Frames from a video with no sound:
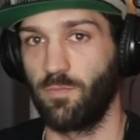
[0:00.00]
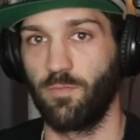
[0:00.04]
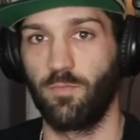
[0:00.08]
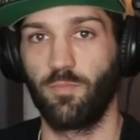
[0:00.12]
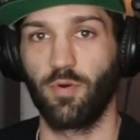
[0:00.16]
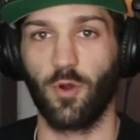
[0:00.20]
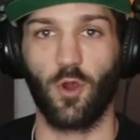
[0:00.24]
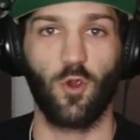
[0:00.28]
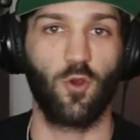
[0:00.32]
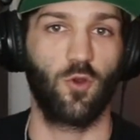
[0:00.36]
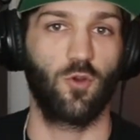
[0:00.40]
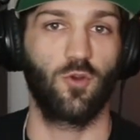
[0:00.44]

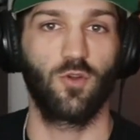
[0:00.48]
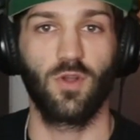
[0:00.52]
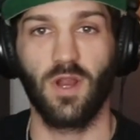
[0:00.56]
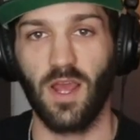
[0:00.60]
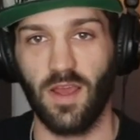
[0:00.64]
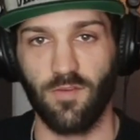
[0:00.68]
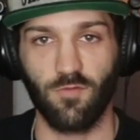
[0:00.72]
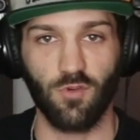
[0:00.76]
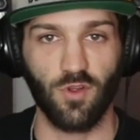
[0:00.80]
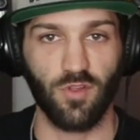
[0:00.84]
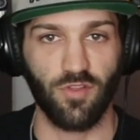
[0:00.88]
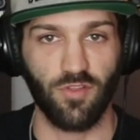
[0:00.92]
burn
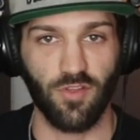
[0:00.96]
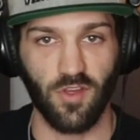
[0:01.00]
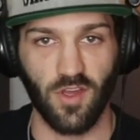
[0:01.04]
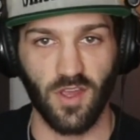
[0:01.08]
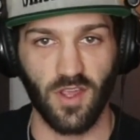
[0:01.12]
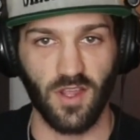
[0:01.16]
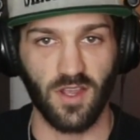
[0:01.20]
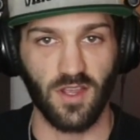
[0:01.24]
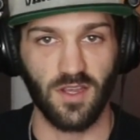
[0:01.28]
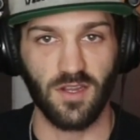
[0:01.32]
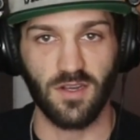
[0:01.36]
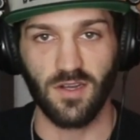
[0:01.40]

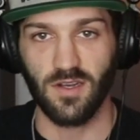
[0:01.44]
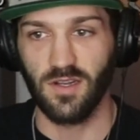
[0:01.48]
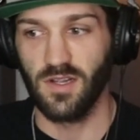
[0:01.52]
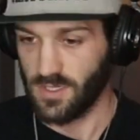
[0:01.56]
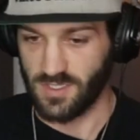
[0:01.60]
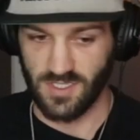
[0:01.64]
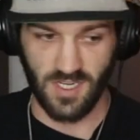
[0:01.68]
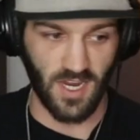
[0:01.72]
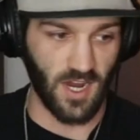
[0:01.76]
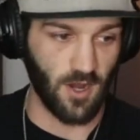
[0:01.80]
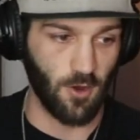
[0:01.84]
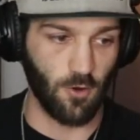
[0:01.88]
everything
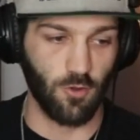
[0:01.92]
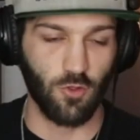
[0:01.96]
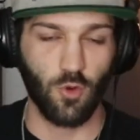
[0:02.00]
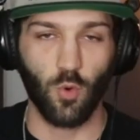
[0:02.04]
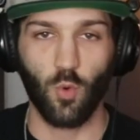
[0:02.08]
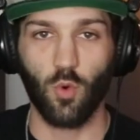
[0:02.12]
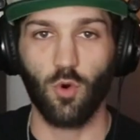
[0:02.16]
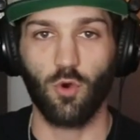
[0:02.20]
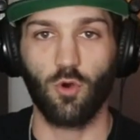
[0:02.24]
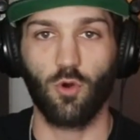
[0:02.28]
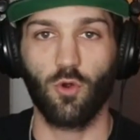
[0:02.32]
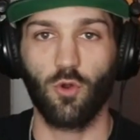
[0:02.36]
and tear the
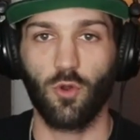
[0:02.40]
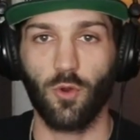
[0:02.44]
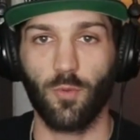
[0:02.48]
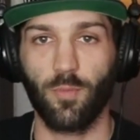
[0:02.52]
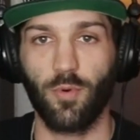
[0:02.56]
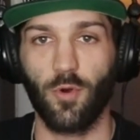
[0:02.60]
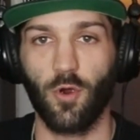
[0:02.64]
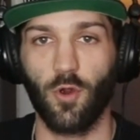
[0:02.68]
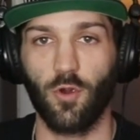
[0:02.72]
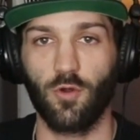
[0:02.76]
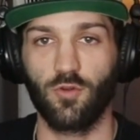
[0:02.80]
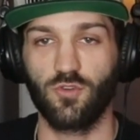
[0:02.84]
world
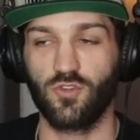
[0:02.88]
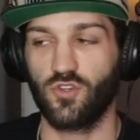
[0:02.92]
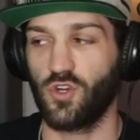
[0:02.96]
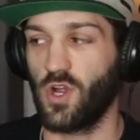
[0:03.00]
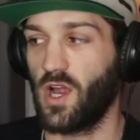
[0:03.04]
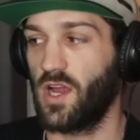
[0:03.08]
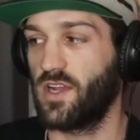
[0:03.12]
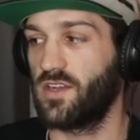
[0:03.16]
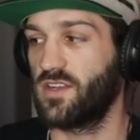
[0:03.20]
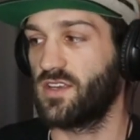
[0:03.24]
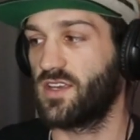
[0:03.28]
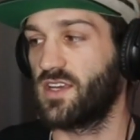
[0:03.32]
apart
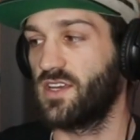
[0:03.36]
trying to